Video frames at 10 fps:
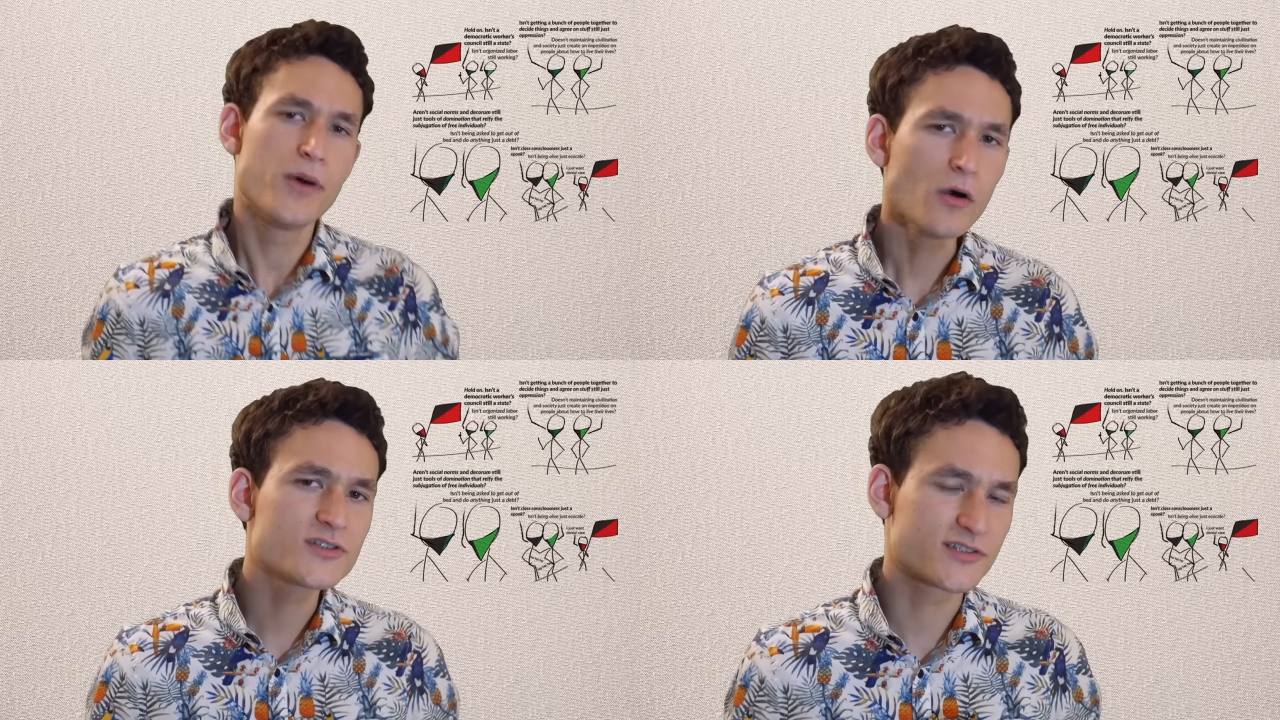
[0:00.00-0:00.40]

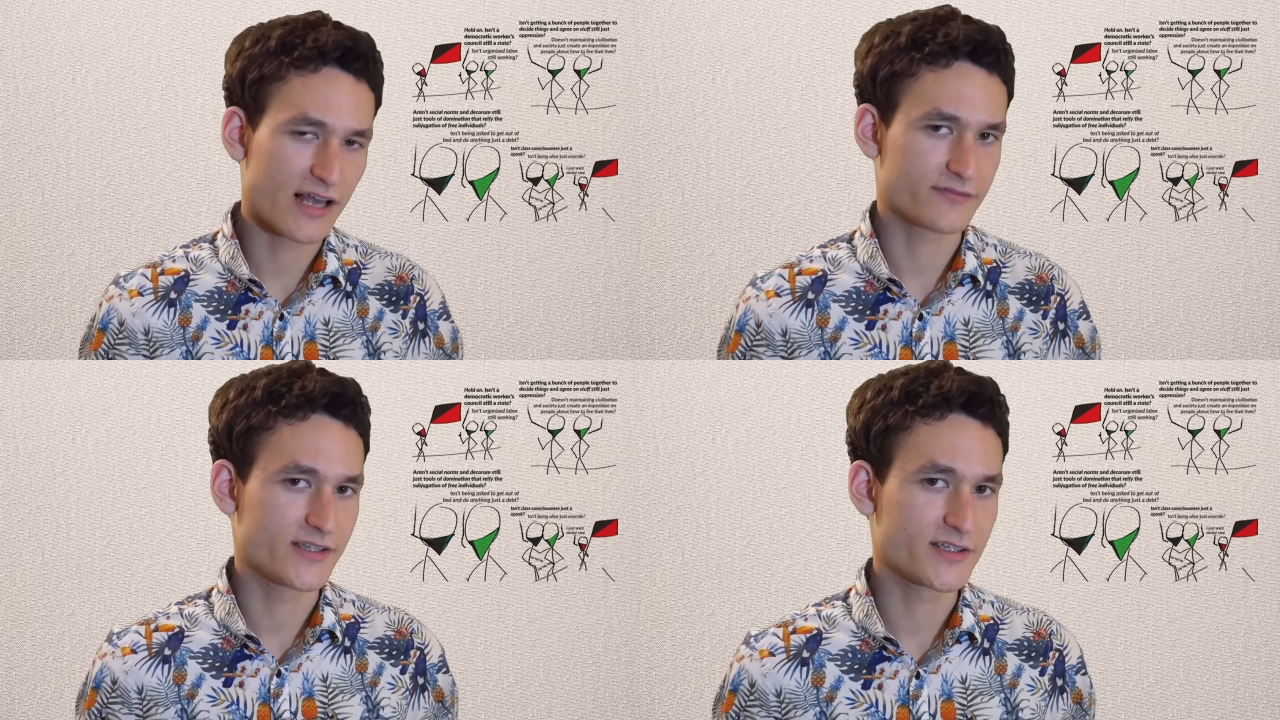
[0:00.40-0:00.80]

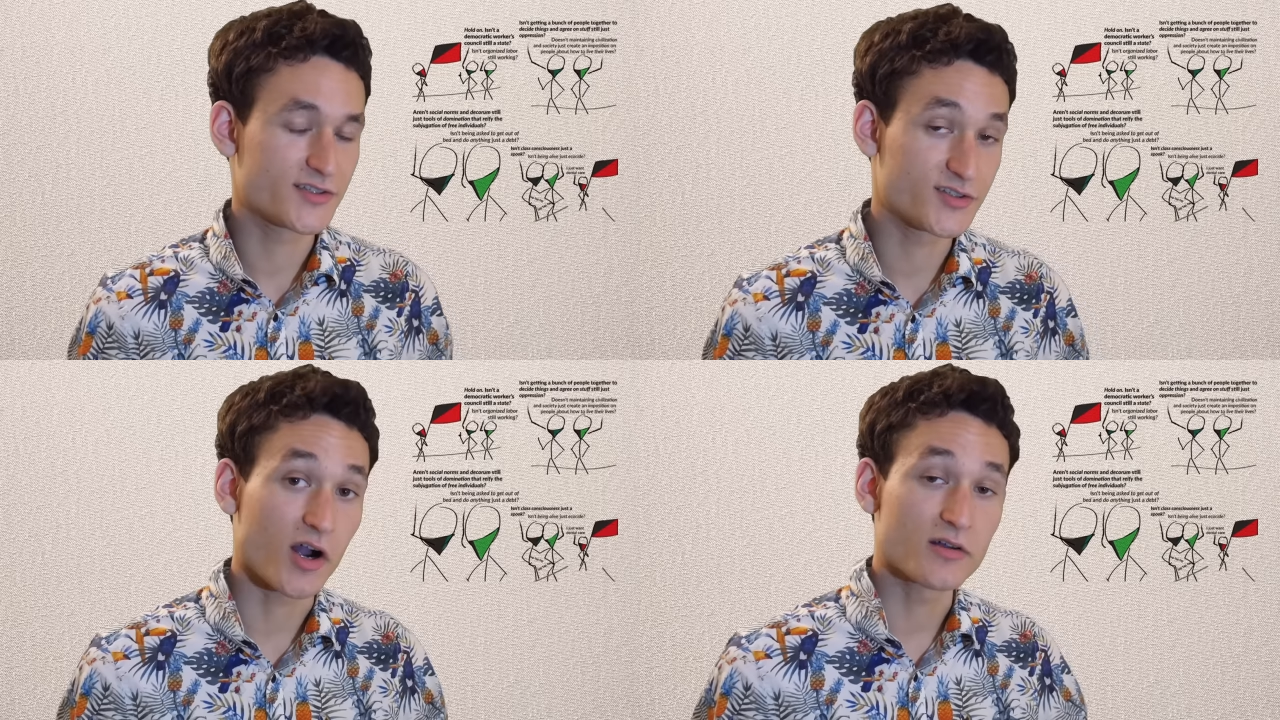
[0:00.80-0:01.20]

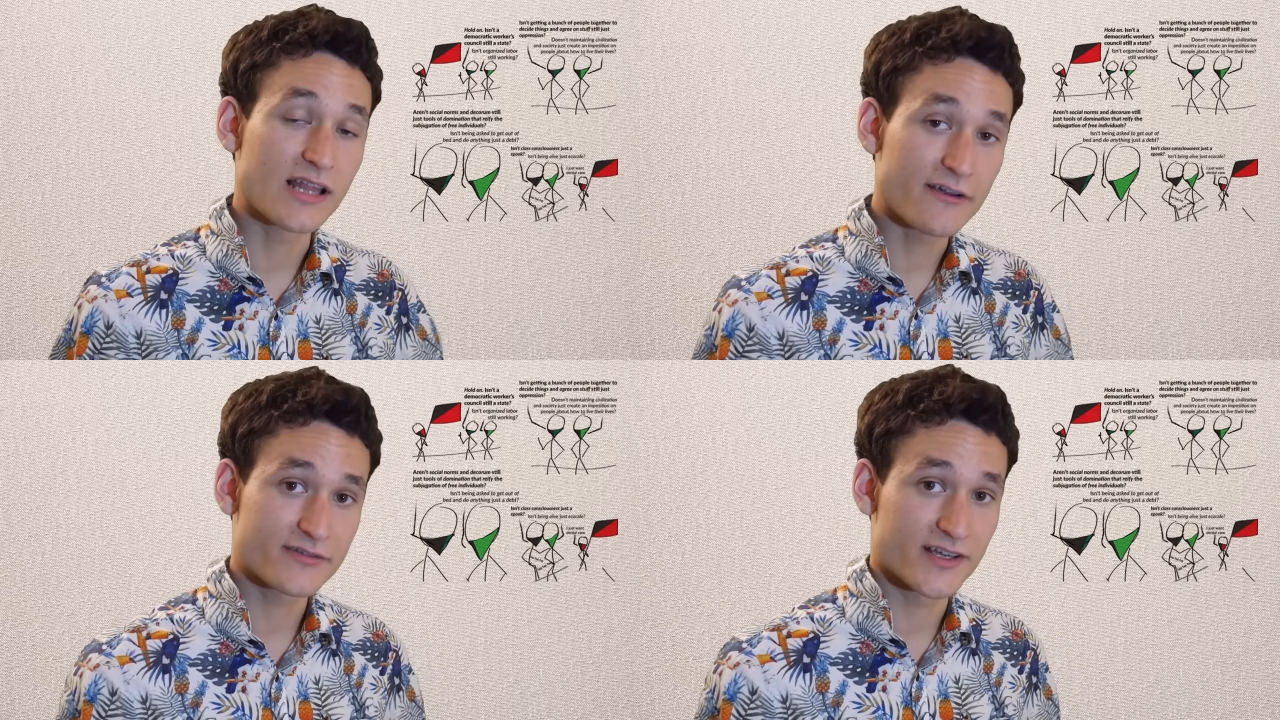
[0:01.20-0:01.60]
Post-leftists are
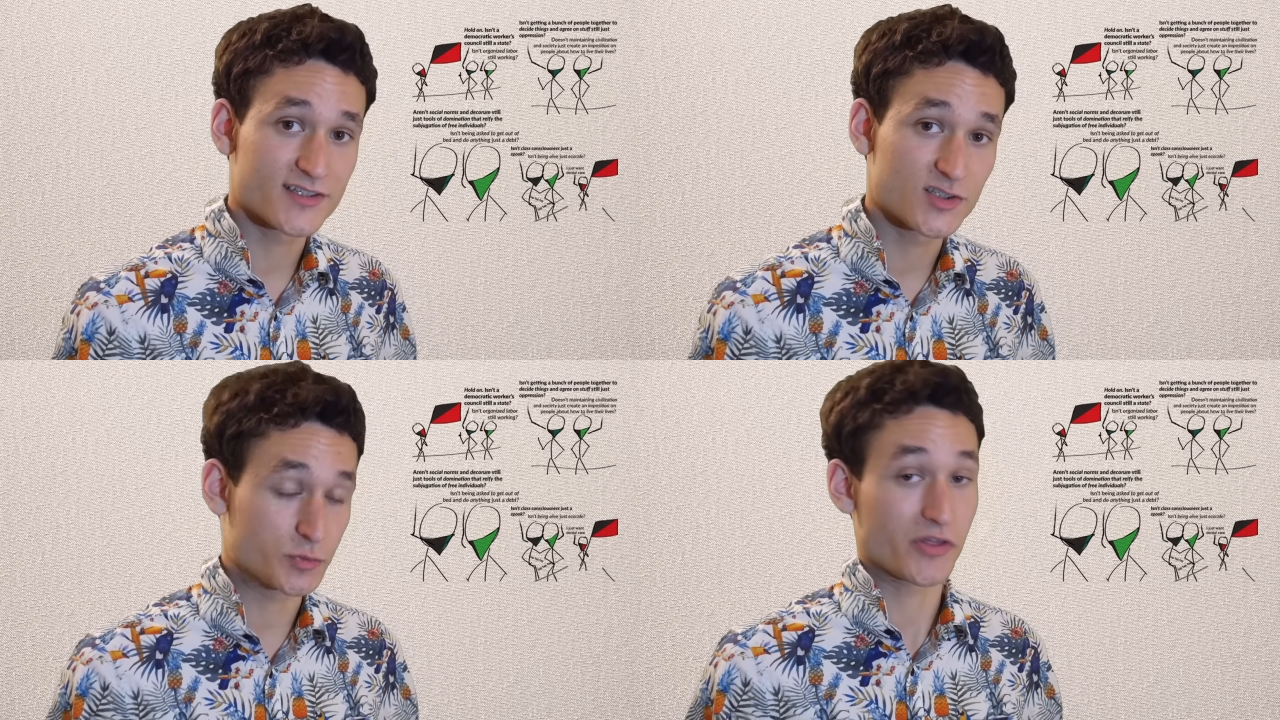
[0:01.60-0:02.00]

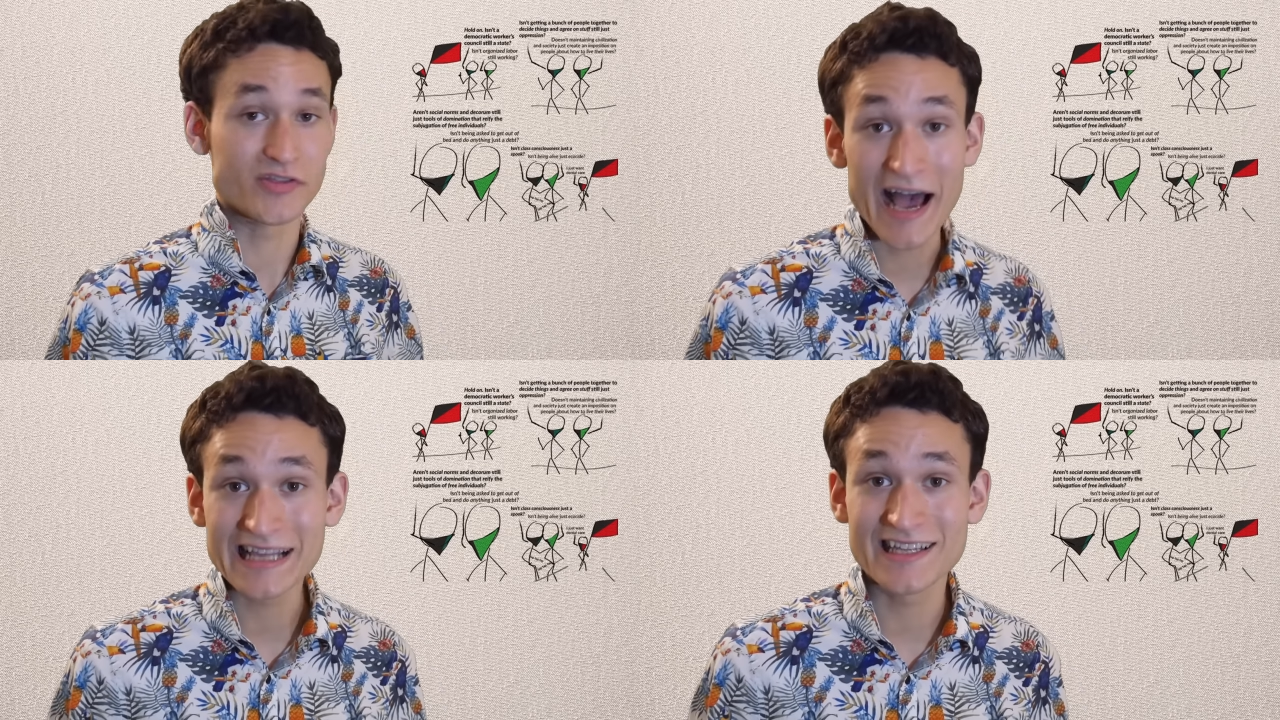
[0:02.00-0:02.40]
leftists with
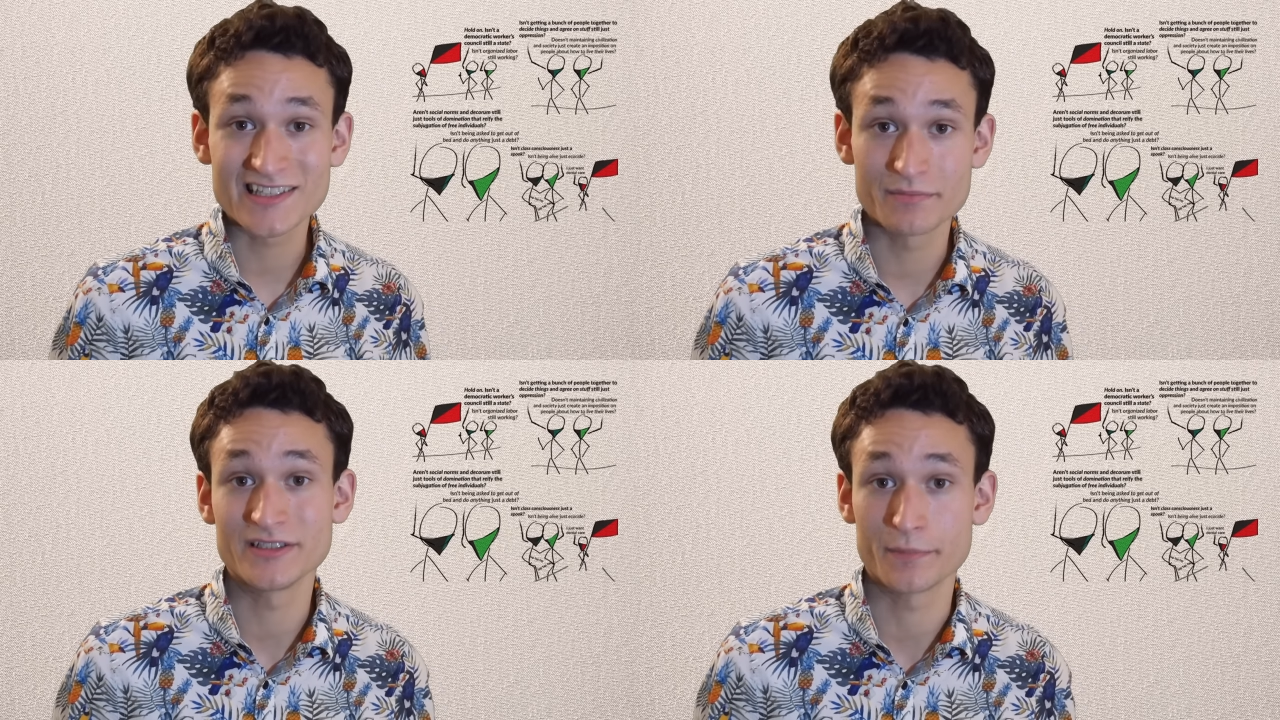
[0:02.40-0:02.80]

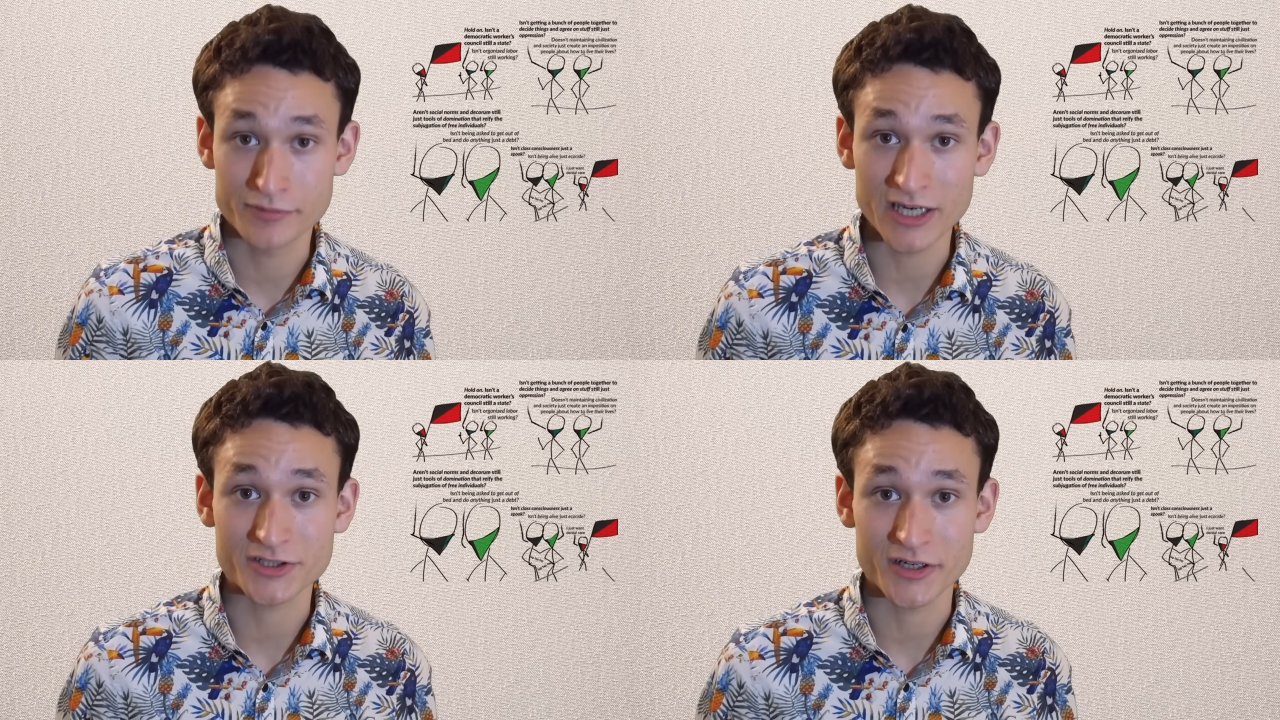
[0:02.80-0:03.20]
nihilism and
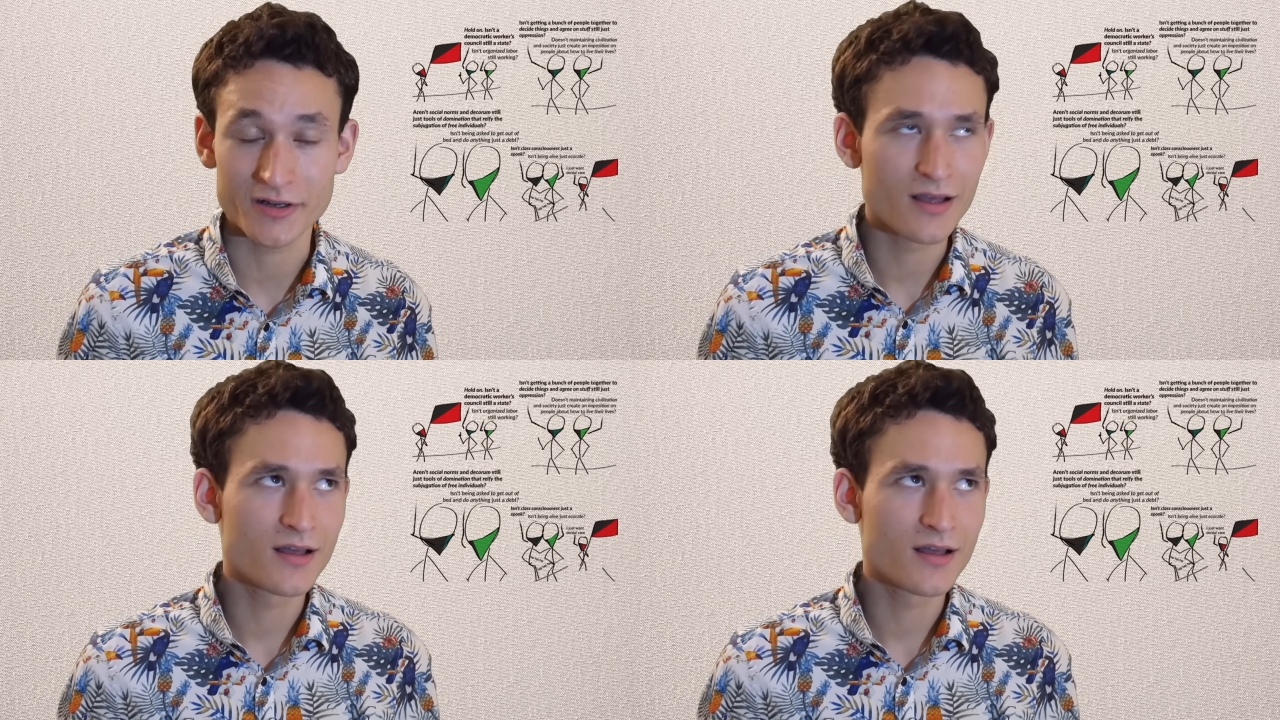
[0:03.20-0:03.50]
depression.